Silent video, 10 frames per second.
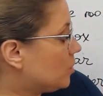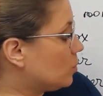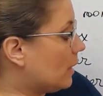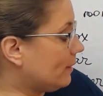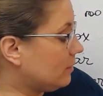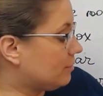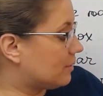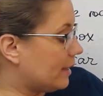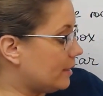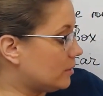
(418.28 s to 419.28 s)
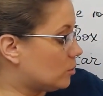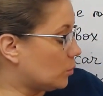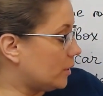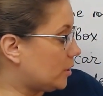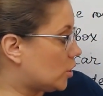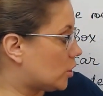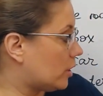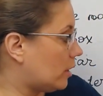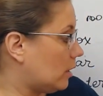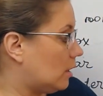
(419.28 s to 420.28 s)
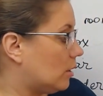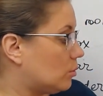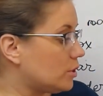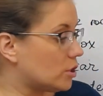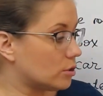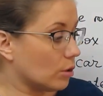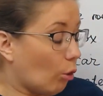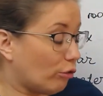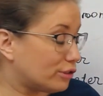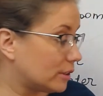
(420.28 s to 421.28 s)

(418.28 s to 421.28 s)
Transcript: one phrase which is often